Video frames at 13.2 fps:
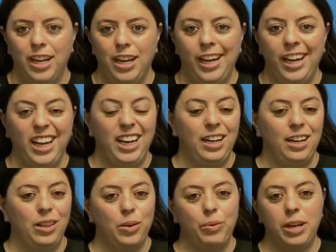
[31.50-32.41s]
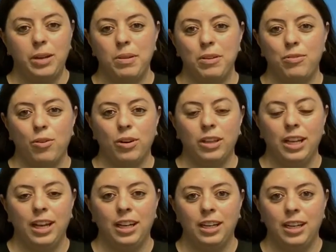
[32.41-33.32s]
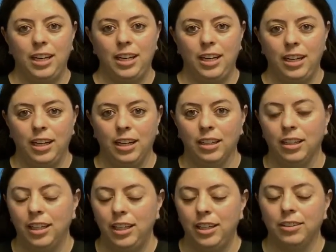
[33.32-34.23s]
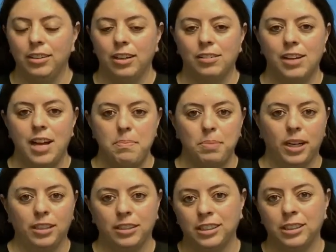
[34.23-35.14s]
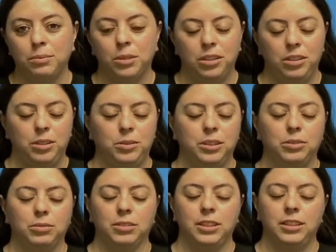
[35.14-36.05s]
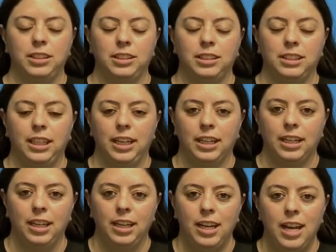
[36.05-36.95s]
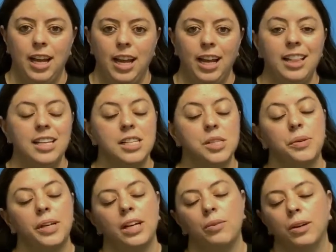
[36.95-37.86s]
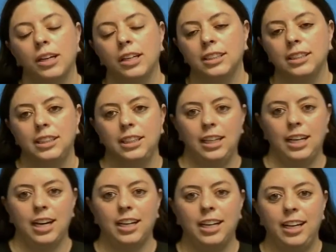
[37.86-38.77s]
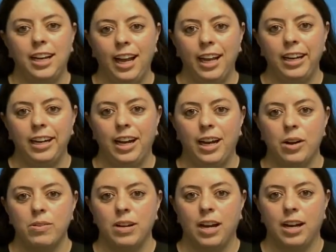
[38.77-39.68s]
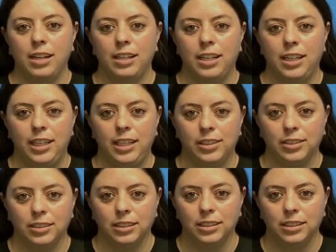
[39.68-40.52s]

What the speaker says: And the week before that, he healed a leper, someone who was really sick. And this week, we're going to see again how God heals.